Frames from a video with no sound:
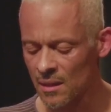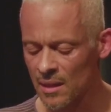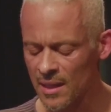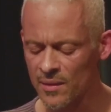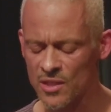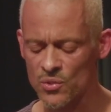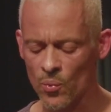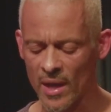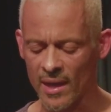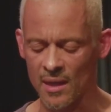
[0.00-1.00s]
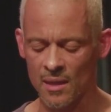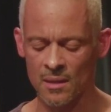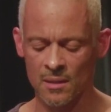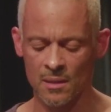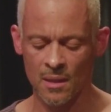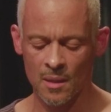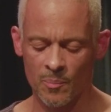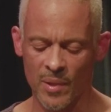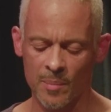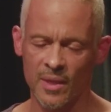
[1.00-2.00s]
In this way,
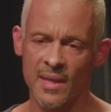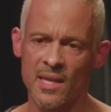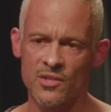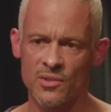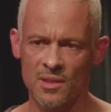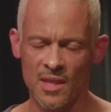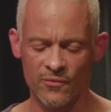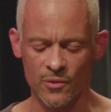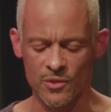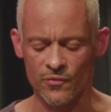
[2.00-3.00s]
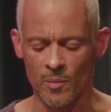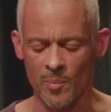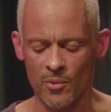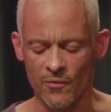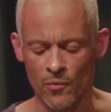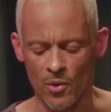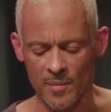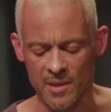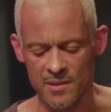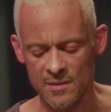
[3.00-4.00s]
publication differs from a
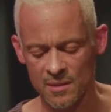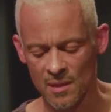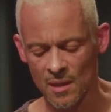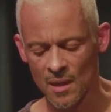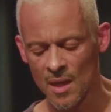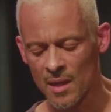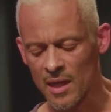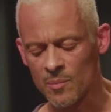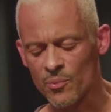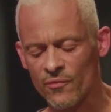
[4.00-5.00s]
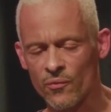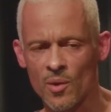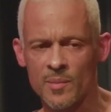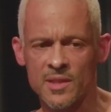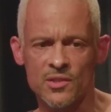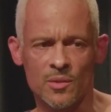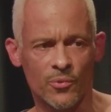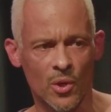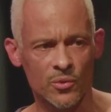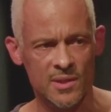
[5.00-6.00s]
performance. In performance, the
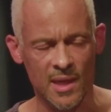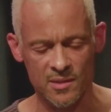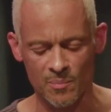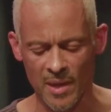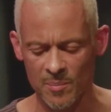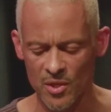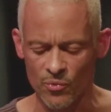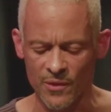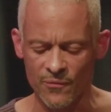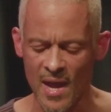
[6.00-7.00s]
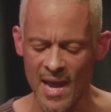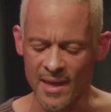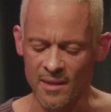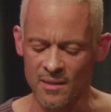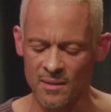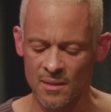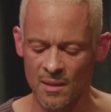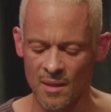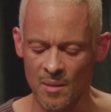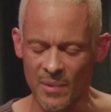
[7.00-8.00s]
process may be refined,
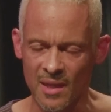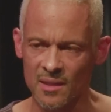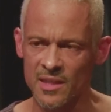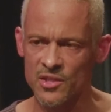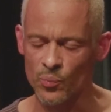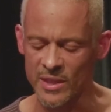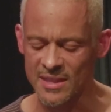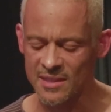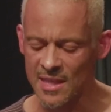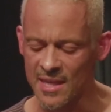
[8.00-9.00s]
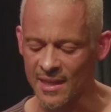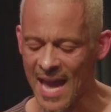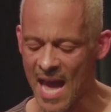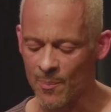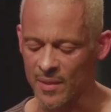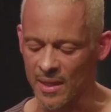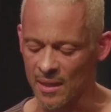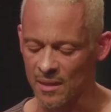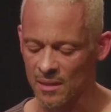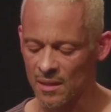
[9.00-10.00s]
but at least we see it happening.
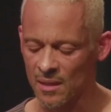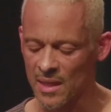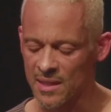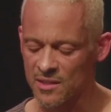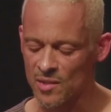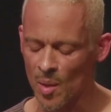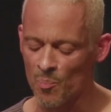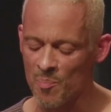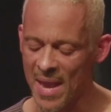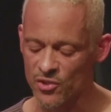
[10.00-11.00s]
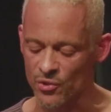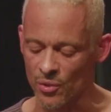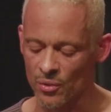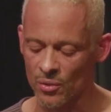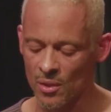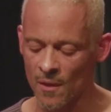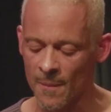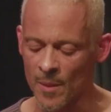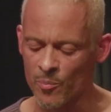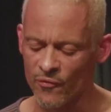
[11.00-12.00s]
In some measure,
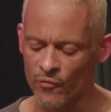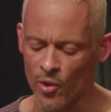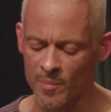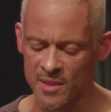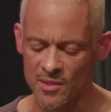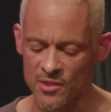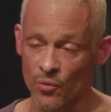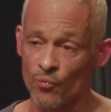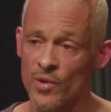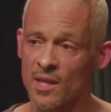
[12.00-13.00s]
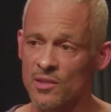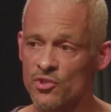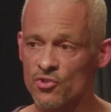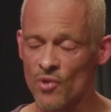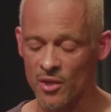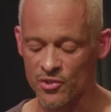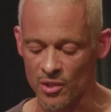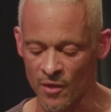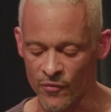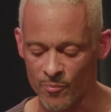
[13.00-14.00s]
the performance is a reconstruction
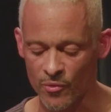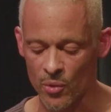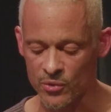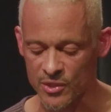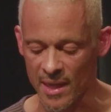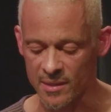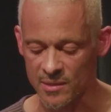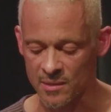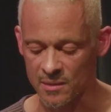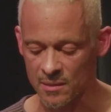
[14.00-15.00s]
of the process.